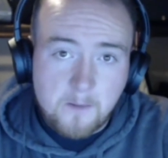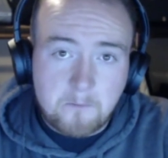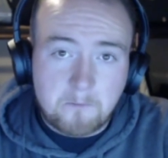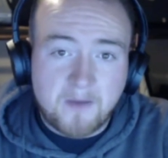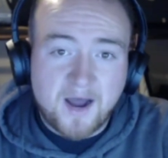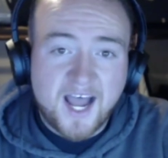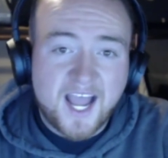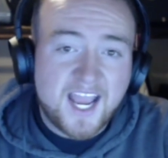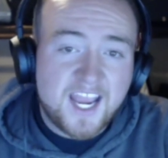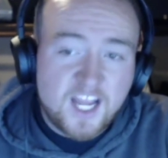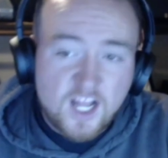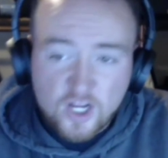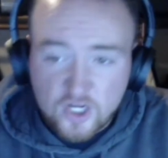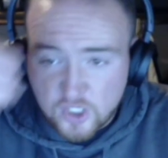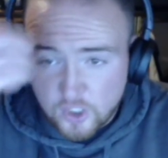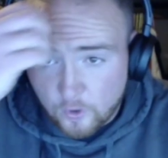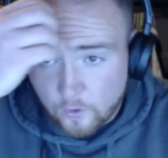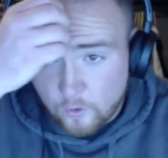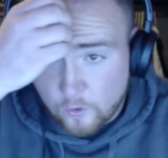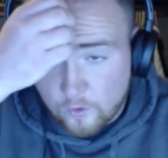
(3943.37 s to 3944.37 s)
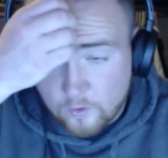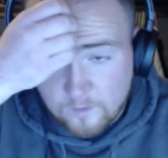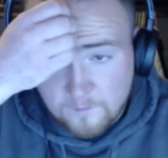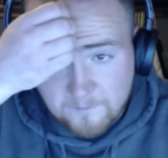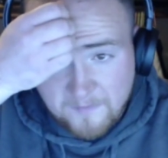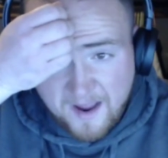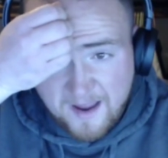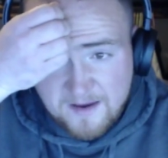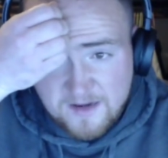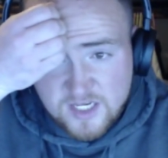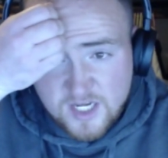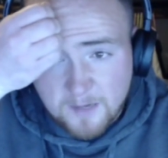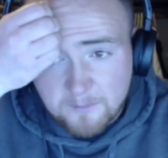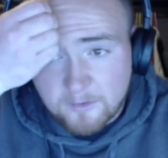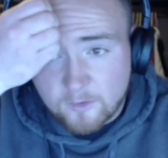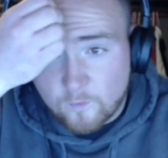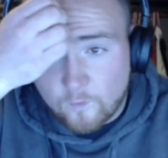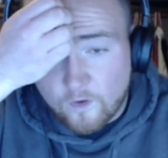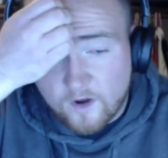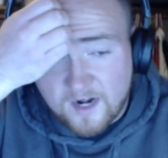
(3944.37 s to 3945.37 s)
My goal, my
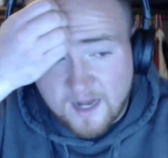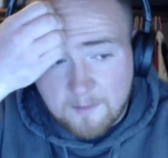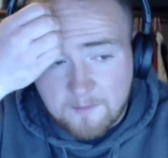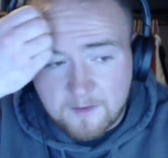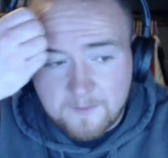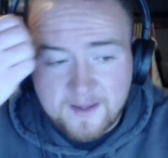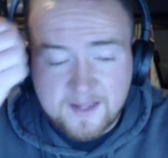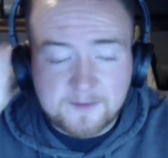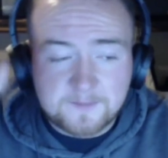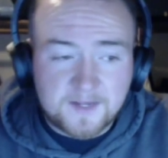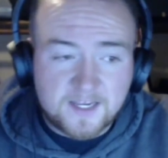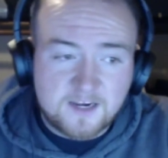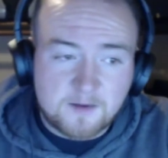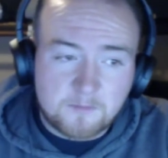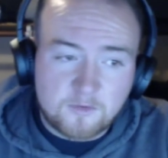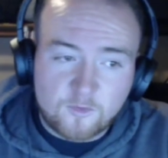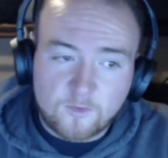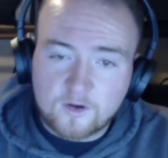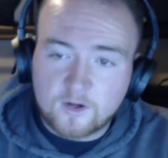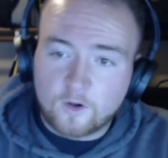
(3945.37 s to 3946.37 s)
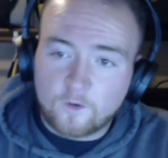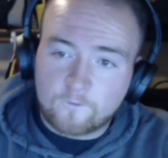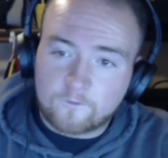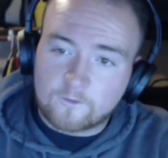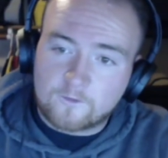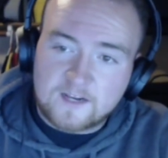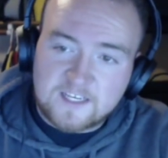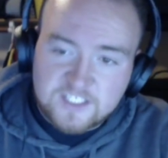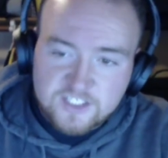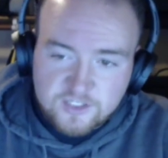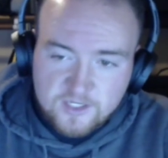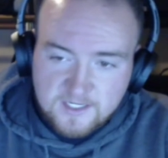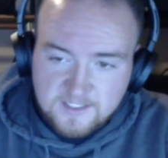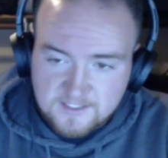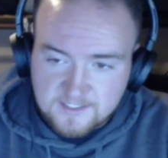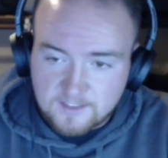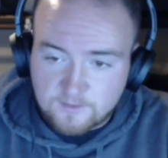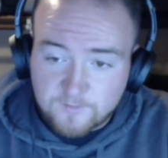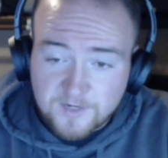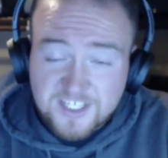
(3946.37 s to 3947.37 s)
number one, I'm going to make it my number one goal for race
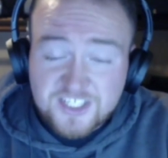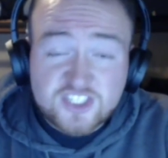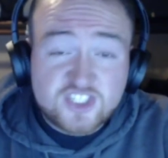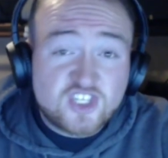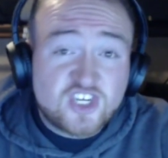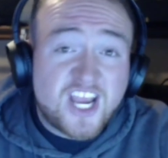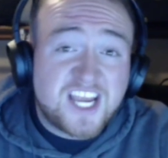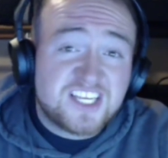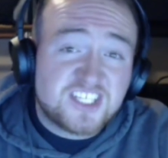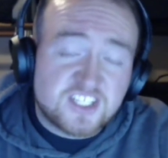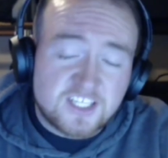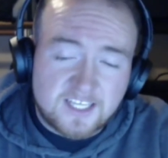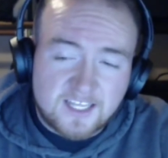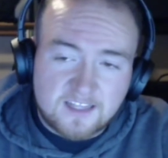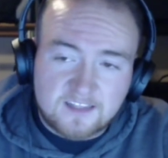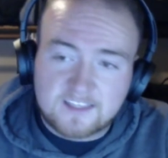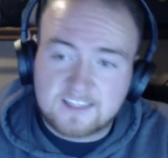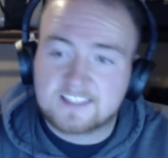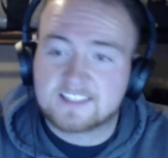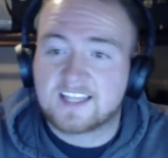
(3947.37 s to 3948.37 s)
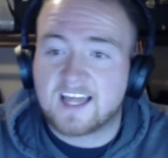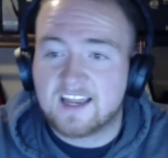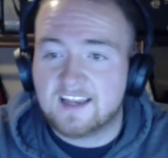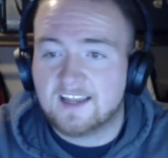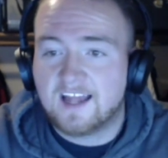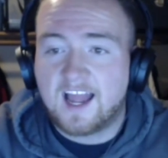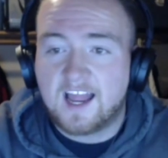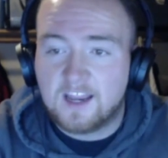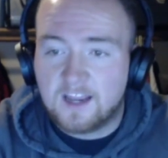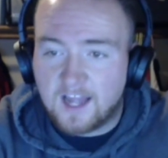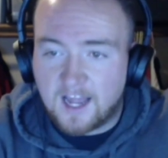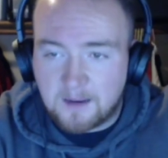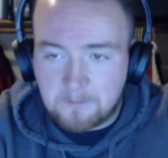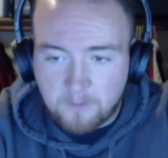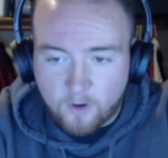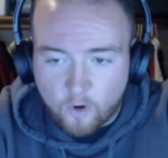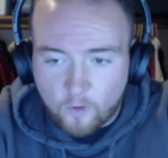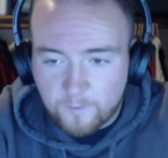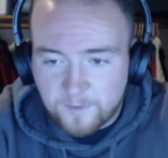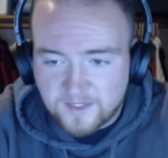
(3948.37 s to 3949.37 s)
chasing. Race chasing, at least.
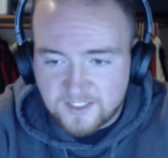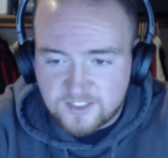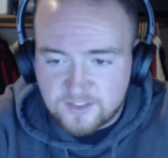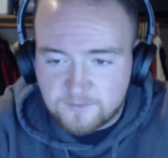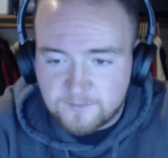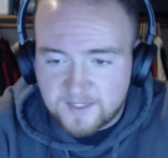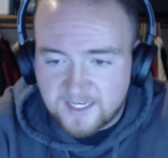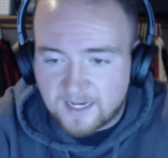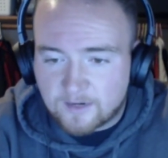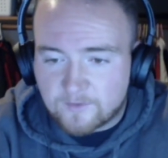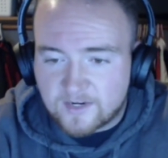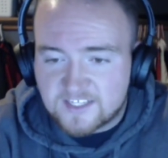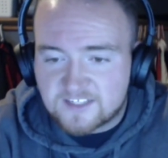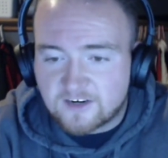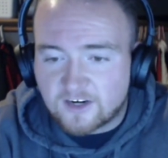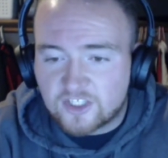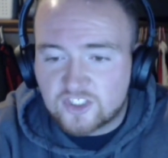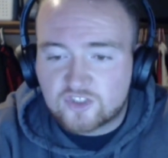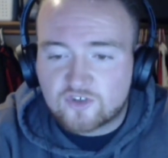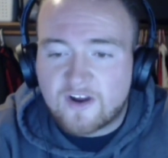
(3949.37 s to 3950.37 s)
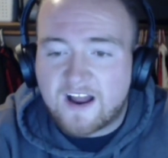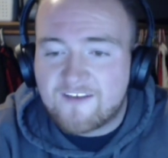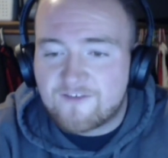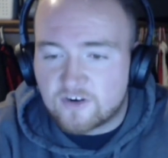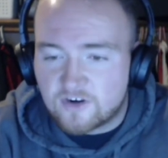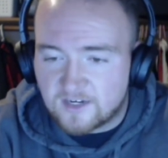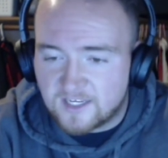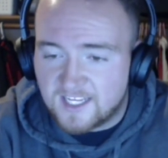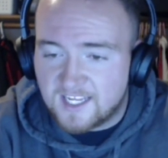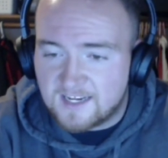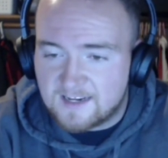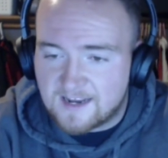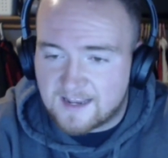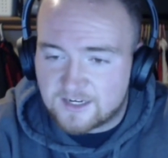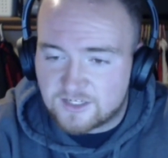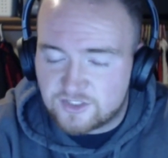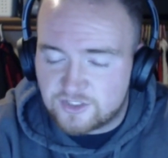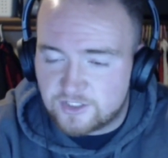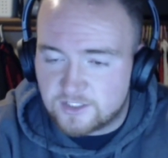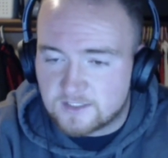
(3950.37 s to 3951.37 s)
I'm hoping to be a race car driver again
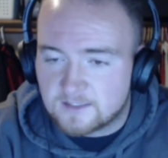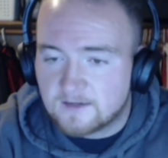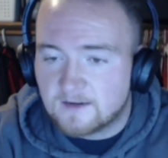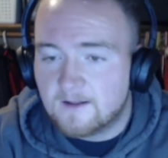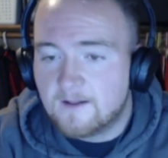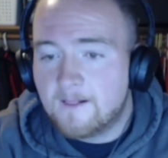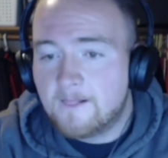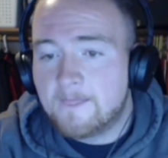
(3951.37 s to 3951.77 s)
next year.